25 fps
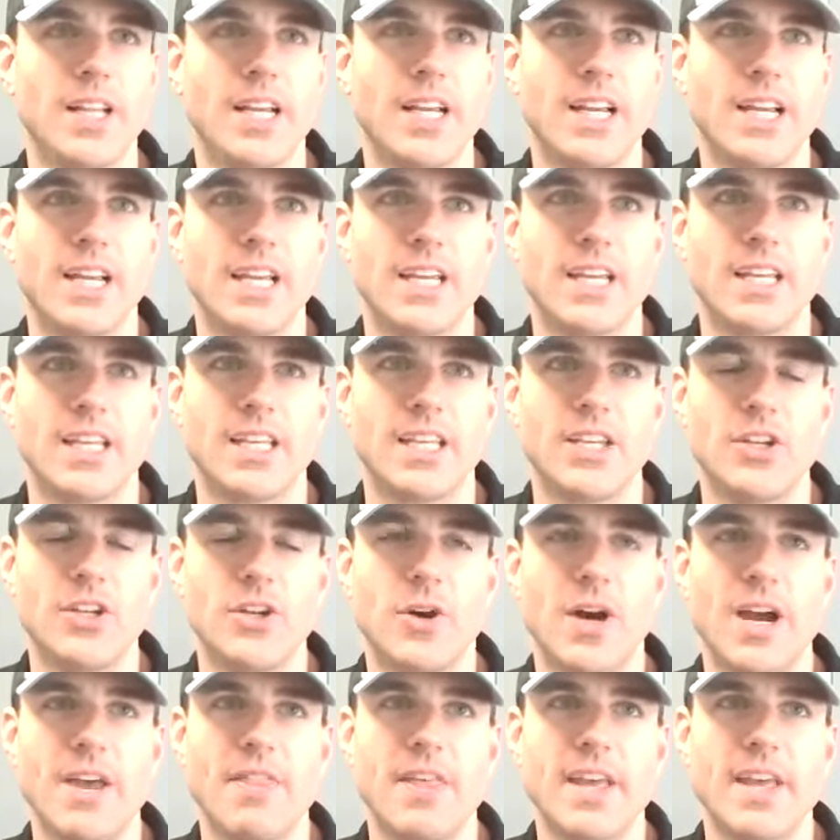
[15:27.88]
you
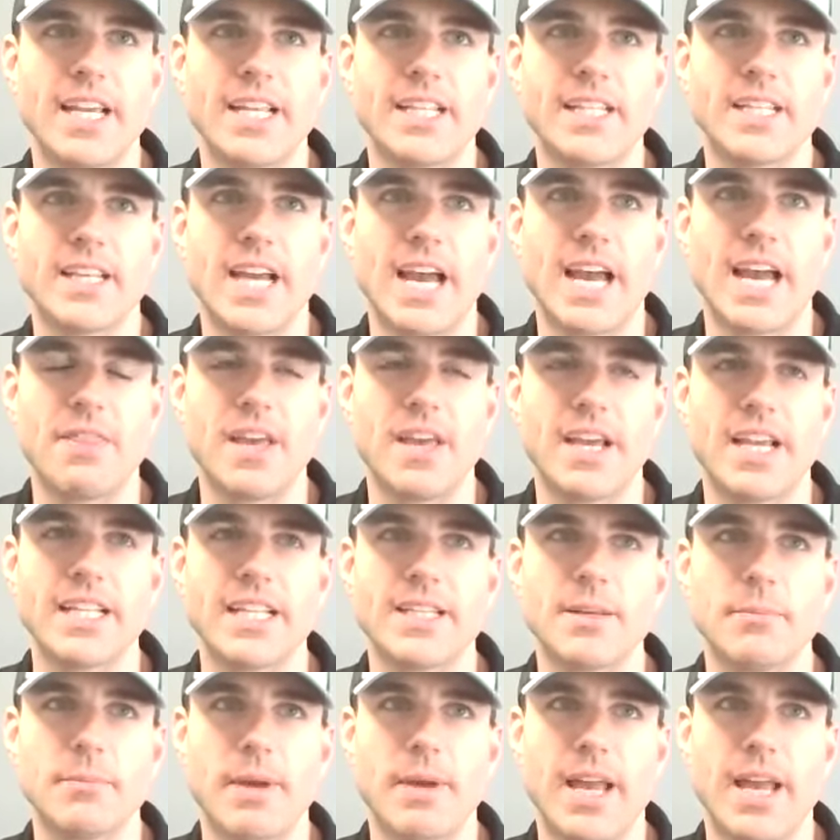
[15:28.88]
know, yeah. I think
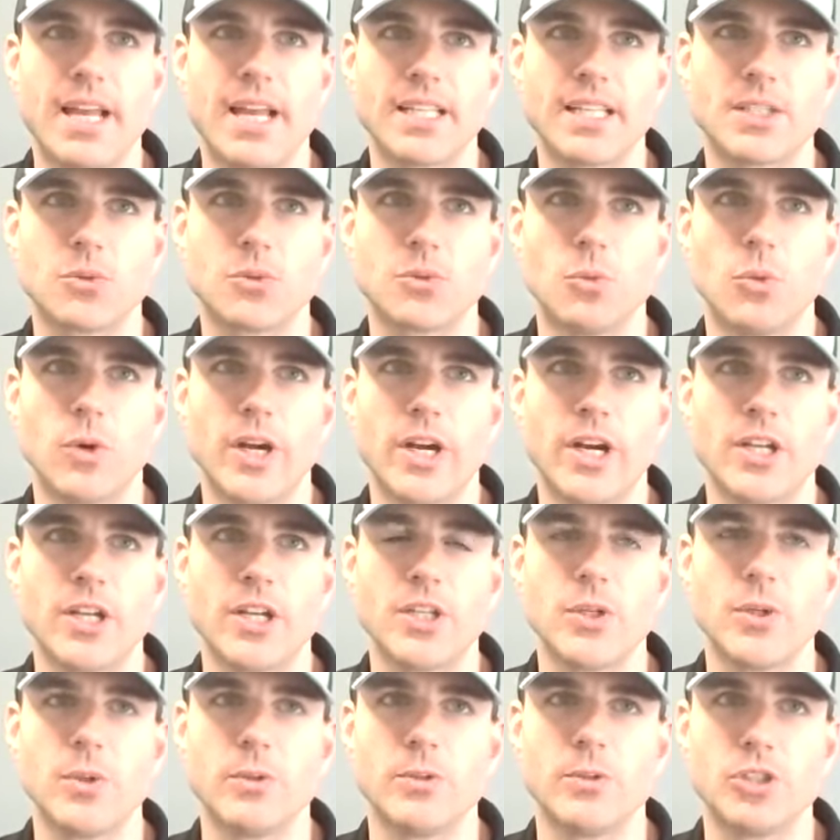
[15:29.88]
it depends where
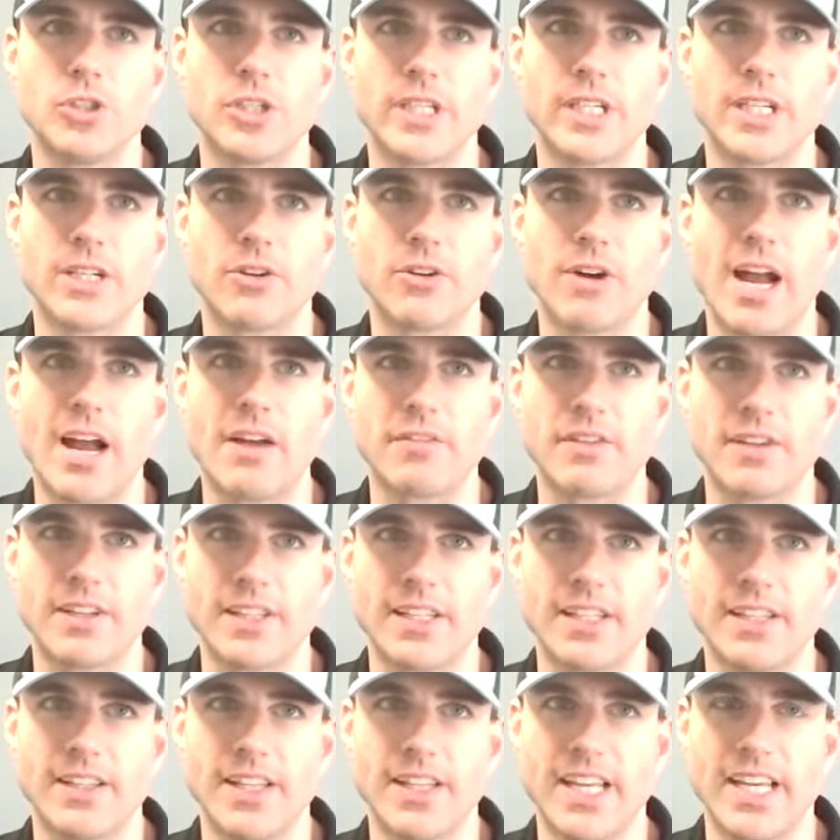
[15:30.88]
you
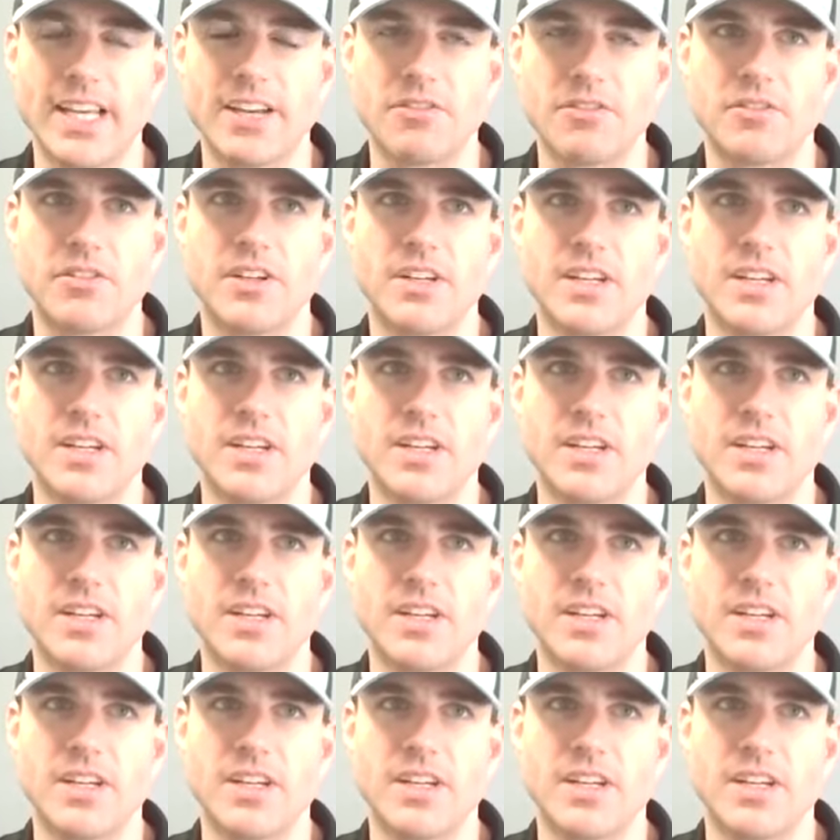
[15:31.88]
geographically live.